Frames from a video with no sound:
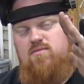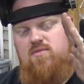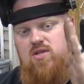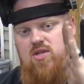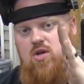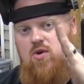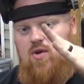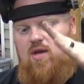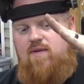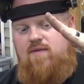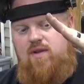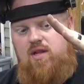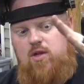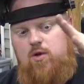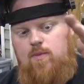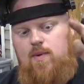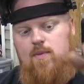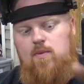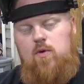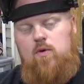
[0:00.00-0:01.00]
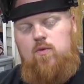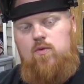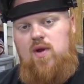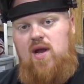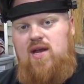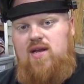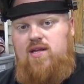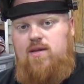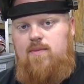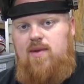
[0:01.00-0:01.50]
you know, give it a little bit more
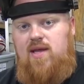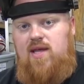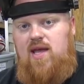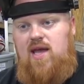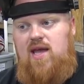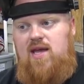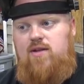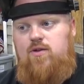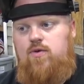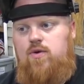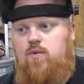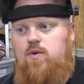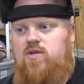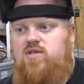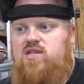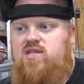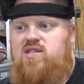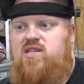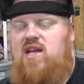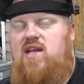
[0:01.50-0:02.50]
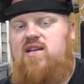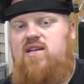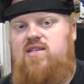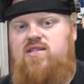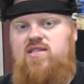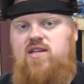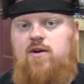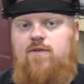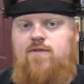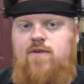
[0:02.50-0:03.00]
rake to make it handle. It wants to stand
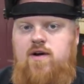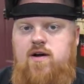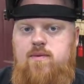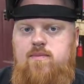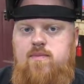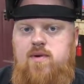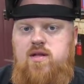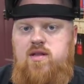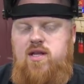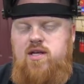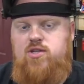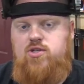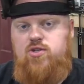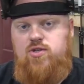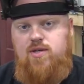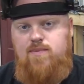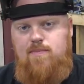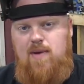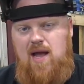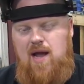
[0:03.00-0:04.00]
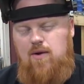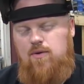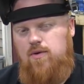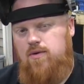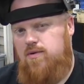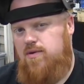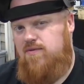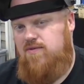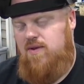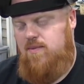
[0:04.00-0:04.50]
itself up unless you're in
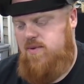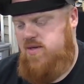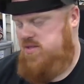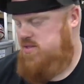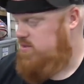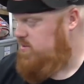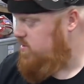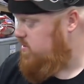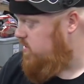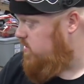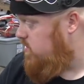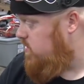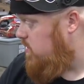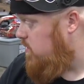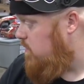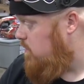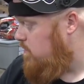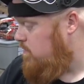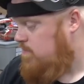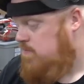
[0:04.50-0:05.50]
power, if that makes any sense. So